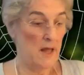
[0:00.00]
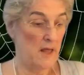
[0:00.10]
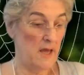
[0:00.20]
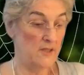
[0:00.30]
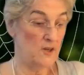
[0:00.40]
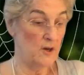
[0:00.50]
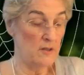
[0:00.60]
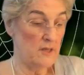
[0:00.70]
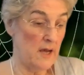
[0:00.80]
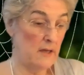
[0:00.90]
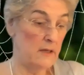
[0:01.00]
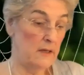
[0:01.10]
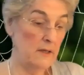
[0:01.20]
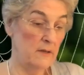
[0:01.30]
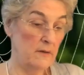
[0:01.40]
It turns out,
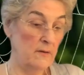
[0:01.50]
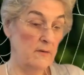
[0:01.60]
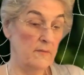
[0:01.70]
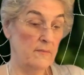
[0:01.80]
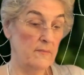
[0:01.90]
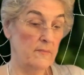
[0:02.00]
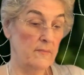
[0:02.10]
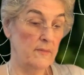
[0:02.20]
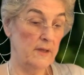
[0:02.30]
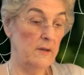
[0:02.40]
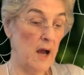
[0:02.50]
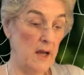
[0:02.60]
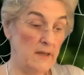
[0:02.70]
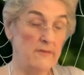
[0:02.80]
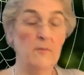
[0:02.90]

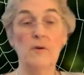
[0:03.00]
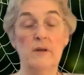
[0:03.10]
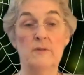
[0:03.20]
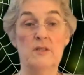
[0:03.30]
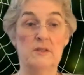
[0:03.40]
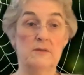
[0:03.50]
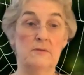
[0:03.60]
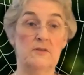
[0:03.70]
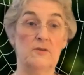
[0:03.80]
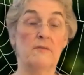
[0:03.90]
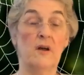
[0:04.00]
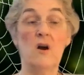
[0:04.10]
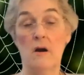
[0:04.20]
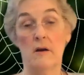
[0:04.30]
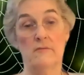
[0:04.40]
I live in Marin, which is sort of the
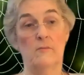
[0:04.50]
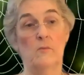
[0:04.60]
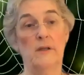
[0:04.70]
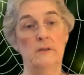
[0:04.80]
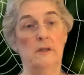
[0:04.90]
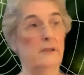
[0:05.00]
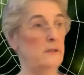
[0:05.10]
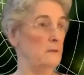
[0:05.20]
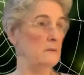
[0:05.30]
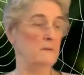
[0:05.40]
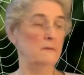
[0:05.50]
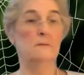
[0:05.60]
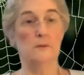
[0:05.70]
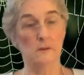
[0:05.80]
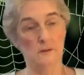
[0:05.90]
heart of white light
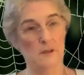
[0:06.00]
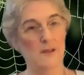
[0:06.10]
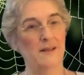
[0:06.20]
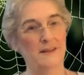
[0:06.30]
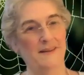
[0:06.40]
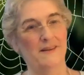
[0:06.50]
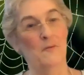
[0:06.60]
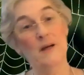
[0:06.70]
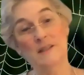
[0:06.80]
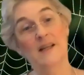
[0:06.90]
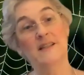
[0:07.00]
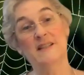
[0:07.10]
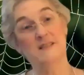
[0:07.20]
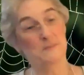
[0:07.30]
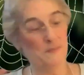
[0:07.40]
world, white
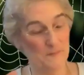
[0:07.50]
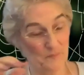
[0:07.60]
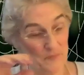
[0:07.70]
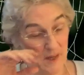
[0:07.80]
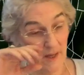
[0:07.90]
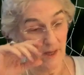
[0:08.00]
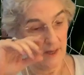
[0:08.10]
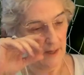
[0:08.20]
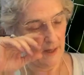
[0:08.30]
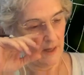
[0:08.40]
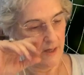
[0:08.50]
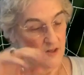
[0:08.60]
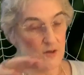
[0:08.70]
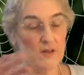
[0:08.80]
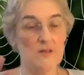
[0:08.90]
lightism.
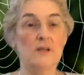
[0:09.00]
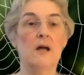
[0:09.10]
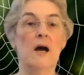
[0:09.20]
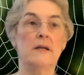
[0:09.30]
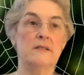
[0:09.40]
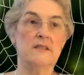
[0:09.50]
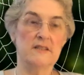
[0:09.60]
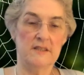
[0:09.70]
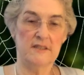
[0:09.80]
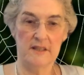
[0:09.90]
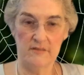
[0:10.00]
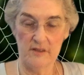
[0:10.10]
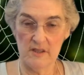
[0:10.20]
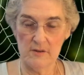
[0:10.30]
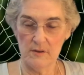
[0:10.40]
So there's a lot of
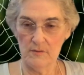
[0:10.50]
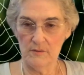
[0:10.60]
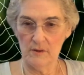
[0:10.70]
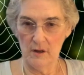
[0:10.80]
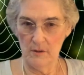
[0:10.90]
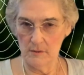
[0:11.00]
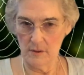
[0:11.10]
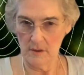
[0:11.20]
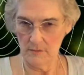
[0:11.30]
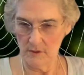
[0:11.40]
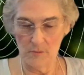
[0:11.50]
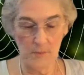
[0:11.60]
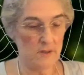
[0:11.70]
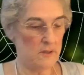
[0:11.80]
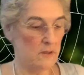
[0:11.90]
sensitivity to
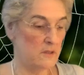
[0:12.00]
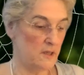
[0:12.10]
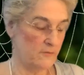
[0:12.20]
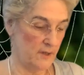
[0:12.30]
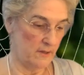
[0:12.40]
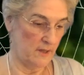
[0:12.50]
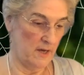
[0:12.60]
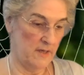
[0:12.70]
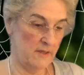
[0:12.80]
aromas and stuff like that.